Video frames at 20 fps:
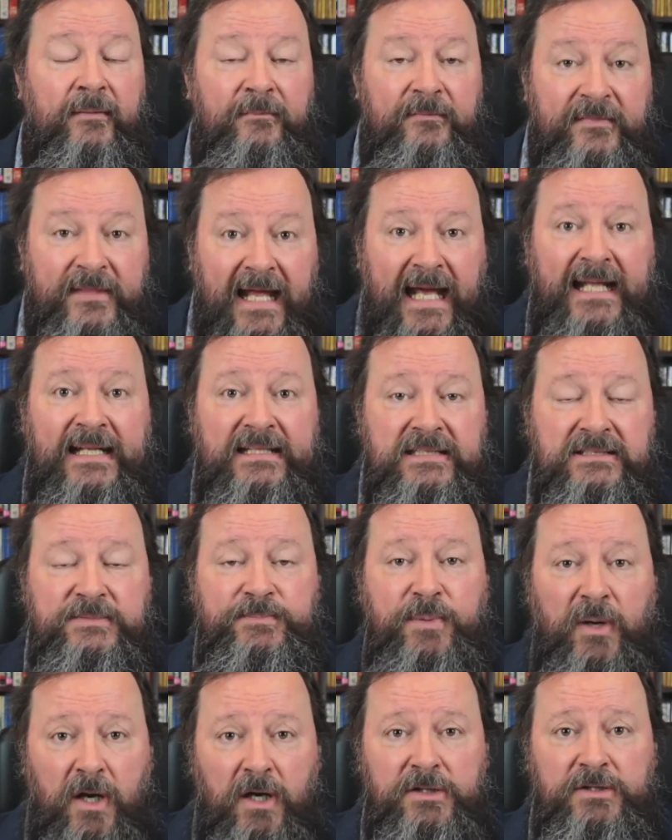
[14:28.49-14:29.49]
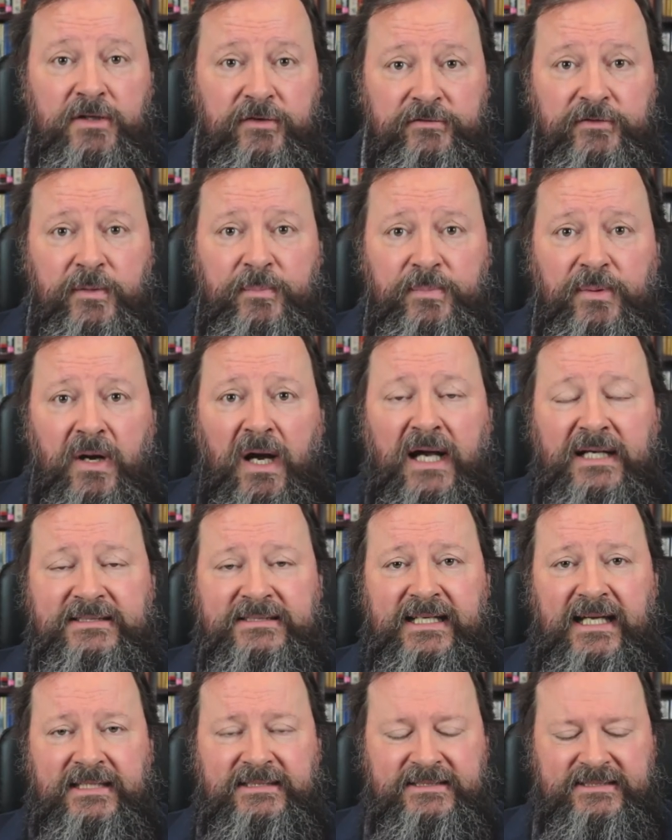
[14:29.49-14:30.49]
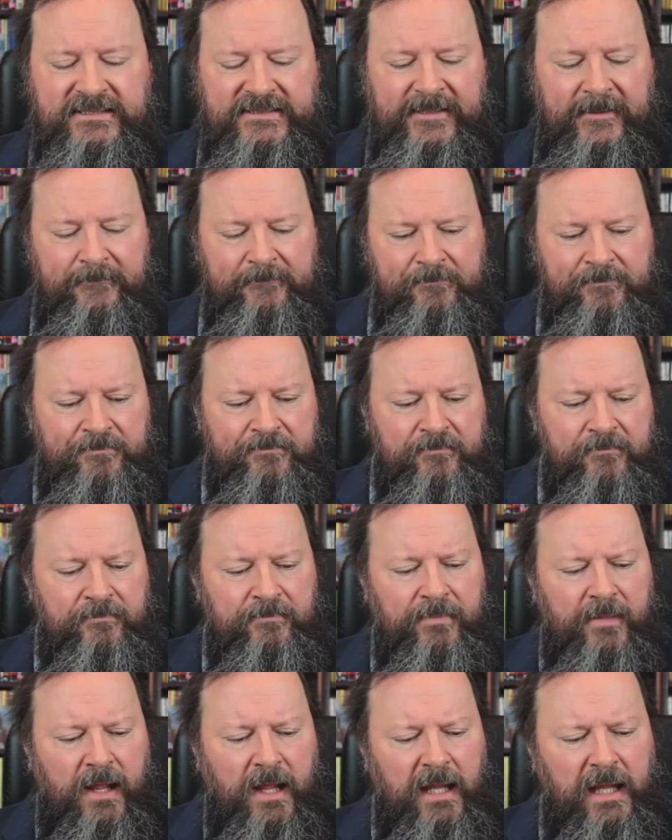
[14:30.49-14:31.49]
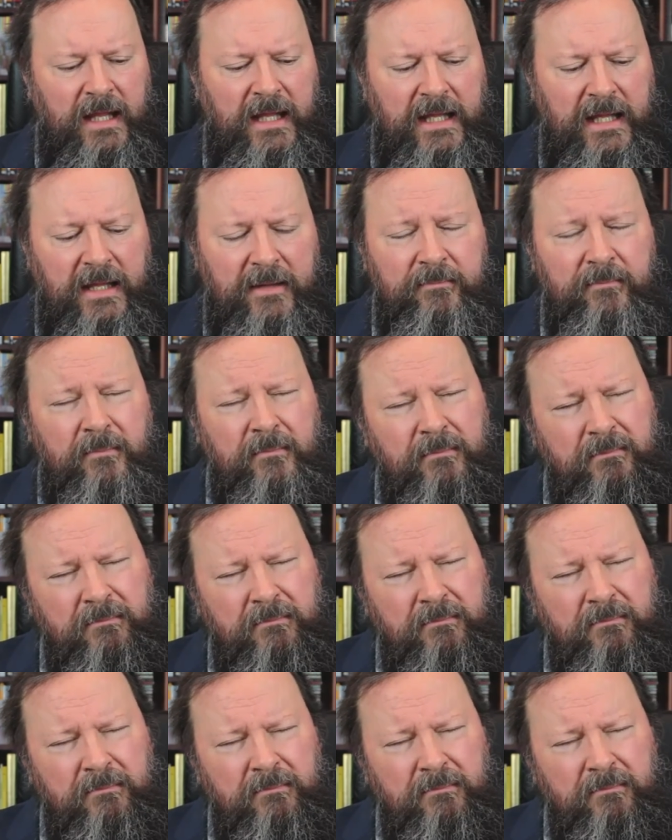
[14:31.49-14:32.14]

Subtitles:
That is part of the process. The